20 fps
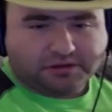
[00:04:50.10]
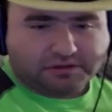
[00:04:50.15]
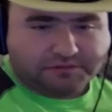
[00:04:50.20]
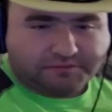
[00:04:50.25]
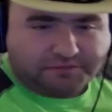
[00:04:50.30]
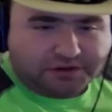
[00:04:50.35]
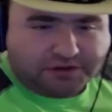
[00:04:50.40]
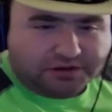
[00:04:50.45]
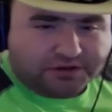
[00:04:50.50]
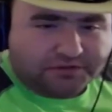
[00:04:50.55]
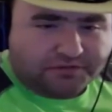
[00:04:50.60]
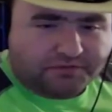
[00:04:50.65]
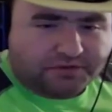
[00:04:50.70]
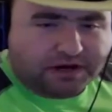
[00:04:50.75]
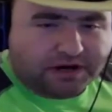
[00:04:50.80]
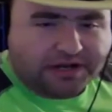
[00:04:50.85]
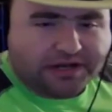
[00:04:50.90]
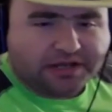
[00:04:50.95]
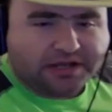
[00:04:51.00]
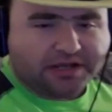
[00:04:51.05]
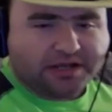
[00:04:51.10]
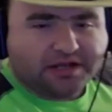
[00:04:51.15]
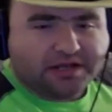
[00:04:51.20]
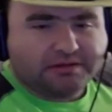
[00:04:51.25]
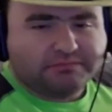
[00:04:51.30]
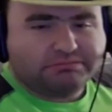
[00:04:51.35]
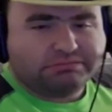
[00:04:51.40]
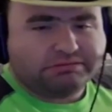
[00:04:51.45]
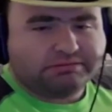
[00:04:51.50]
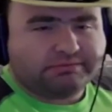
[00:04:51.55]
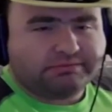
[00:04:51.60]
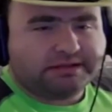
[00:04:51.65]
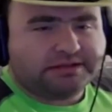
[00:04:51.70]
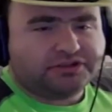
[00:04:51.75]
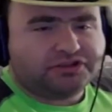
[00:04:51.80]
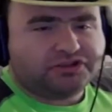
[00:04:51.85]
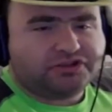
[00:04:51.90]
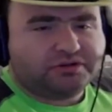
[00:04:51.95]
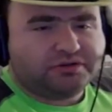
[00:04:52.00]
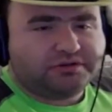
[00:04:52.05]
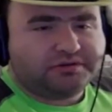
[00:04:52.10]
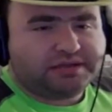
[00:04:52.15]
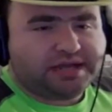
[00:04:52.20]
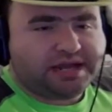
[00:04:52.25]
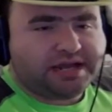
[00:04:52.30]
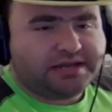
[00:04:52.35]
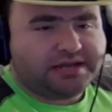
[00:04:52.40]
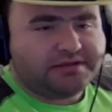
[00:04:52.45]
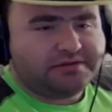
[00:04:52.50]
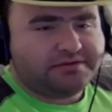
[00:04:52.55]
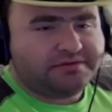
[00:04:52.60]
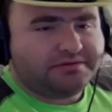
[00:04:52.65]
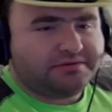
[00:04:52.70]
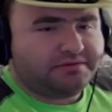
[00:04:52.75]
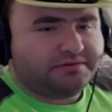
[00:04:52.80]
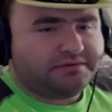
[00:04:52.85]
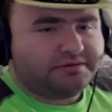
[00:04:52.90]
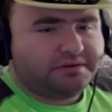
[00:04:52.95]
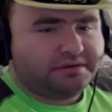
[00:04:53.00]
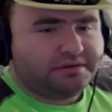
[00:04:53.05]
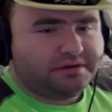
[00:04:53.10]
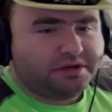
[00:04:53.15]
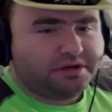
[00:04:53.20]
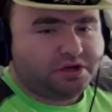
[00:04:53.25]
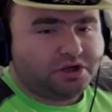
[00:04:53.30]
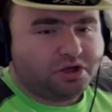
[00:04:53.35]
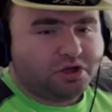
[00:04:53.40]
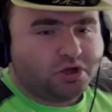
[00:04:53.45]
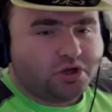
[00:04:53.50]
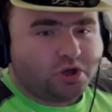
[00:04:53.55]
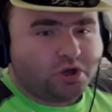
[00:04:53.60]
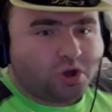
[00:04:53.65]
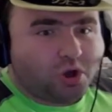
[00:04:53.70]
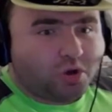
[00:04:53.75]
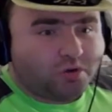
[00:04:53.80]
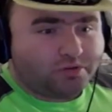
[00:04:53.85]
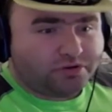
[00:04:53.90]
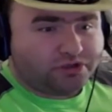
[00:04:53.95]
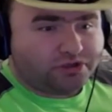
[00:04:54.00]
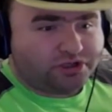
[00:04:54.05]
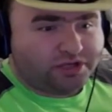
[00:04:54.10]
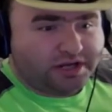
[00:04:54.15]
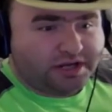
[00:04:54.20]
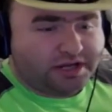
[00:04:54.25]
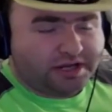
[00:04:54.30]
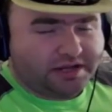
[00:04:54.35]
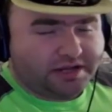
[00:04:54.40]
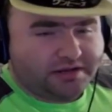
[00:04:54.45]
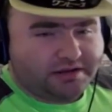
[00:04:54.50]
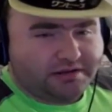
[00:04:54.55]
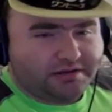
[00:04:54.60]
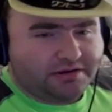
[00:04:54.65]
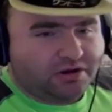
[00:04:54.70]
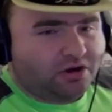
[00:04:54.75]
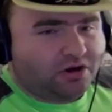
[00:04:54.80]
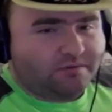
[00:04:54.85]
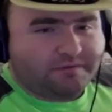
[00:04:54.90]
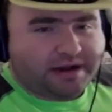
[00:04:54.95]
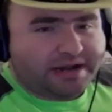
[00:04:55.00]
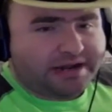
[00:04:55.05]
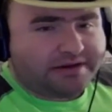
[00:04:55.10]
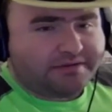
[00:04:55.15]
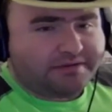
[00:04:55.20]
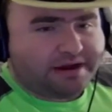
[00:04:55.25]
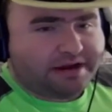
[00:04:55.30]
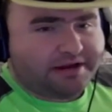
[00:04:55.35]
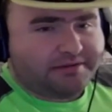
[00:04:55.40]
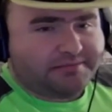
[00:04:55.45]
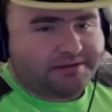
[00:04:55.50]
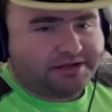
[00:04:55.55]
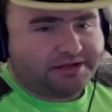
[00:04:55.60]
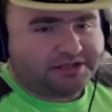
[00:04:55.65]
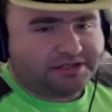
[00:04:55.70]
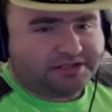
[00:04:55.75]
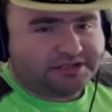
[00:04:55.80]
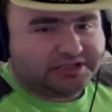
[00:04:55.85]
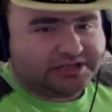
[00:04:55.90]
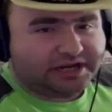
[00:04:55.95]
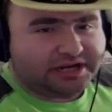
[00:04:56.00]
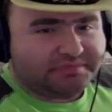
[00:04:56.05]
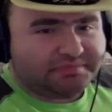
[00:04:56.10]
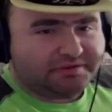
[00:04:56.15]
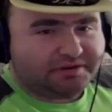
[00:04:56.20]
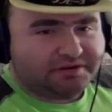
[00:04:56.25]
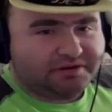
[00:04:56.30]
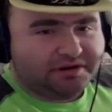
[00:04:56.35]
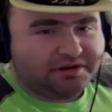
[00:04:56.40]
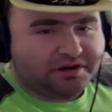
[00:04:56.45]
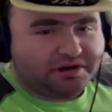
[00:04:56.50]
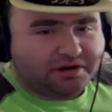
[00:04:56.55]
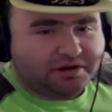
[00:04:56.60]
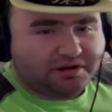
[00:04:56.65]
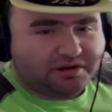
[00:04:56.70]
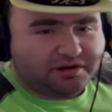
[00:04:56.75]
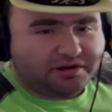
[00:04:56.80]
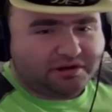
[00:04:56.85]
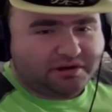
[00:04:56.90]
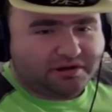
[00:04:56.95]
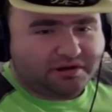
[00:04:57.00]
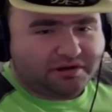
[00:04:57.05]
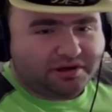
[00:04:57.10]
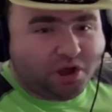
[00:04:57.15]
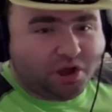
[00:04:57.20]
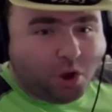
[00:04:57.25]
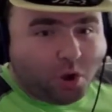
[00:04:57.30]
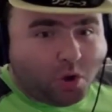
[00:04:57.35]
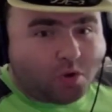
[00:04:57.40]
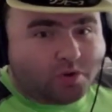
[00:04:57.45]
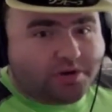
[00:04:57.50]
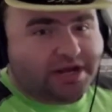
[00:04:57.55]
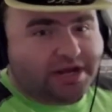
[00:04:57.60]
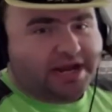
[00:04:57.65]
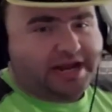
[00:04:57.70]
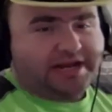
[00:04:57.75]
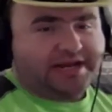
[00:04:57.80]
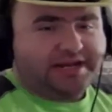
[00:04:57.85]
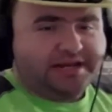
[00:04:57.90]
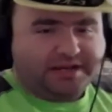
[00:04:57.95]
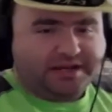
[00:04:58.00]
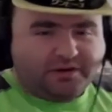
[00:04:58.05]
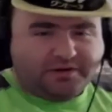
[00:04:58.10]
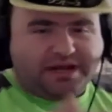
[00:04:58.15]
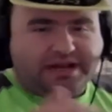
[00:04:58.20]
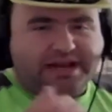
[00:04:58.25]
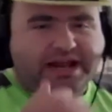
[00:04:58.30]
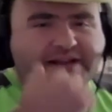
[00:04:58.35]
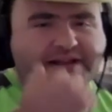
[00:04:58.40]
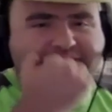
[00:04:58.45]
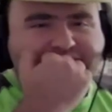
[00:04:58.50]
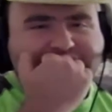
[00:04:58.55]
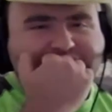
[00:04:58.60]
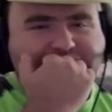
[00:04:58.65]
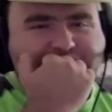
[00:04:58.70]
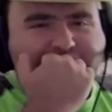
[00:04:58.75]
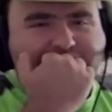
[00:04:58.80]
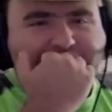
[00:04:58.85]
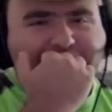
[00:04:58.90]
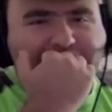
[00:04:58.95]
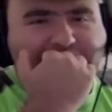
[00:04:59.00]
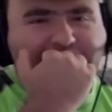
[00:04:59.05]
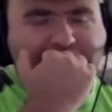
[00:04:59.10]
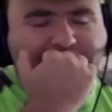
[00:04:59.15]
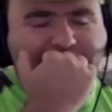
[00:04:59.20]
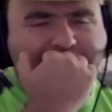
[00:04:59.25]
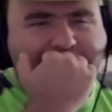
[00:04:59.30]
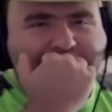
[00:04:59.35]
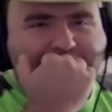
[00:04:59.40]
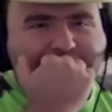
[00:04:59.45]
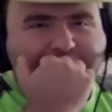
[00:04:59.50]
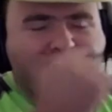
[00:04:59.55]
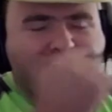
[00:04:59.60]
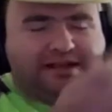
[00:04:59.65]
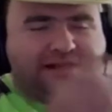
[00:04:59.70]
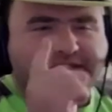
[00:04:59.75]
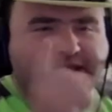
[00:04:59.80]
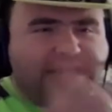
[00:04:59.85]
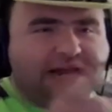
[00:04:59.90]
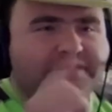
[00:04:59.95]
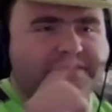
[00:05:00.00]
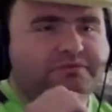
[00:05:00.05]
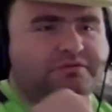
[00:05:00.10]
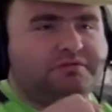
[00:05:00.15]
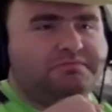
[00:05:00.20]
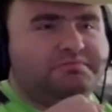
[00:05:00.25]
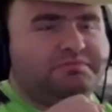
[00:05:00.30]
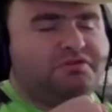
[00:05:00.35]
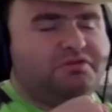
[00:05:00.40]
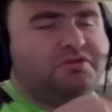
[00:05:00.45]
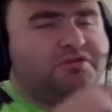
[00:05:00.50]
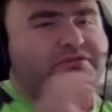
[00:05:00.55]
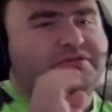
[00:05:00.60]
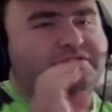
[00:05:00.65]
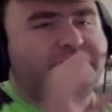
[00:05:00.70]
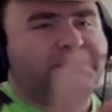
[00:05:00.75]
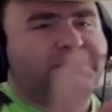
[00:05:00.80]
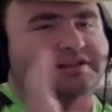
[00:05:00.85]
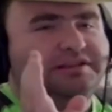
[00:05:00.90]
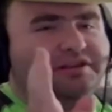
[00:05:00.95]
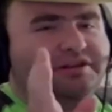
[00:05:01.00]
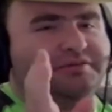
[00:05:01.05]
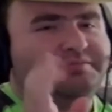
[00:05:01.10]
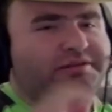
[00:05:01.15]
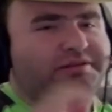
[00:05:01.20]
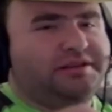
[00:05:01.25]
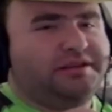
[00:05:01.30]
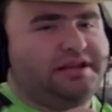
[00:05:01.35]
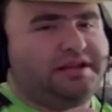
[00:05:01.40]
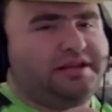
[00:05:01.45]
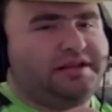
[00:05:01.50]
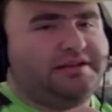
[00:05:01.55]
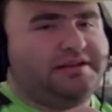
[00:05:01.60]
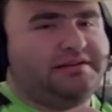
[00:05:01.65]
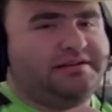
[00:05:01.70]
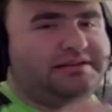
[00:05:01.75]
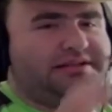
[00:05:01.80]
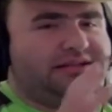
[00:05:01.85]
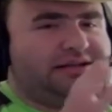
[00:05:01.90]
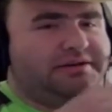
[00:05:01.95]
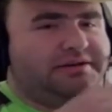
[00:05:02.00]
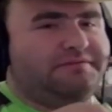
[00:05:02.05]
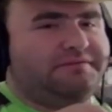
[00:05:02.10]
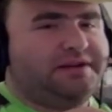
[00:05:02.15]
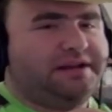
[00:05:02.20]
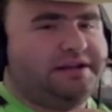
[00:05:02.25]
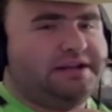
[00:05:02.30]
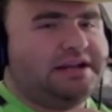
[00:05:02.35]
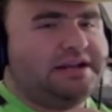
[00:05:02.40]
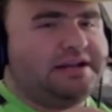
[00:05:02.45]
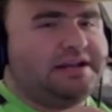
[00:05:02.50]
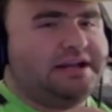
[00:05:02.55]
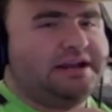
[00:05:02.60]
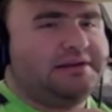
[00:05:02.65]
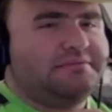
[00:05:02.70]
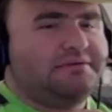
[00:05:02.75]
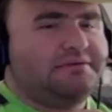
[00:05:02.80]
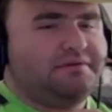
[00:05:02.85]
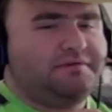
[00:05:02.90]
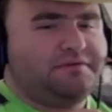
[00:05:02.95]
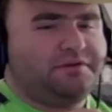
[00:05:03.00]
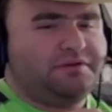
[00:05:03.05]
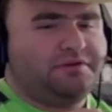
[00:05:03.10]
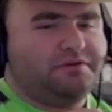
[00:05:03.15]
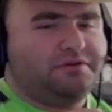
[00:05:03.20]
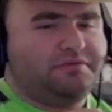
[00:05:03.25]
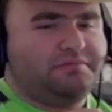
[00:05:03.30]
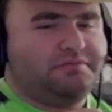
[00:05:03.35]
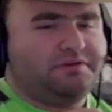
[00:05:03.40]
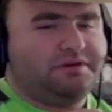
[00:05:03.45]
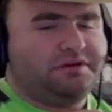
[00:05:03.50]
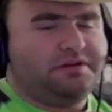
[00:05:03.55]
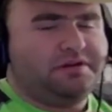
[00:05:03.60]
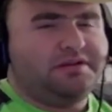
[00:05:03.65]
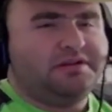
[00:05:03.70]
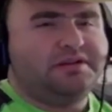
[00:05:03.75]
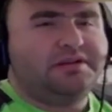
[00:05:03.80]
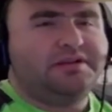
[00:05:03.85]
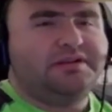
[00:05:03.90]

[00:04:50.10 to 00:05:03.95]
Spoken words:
The fierce fighting of Bracho Tanku. Oh shit! Already great animation. Chomper. Aw. Okay. Okay, that looks terrifying. Okay. That one part looked a little bit like terrifying. Not nightmare fuel, but.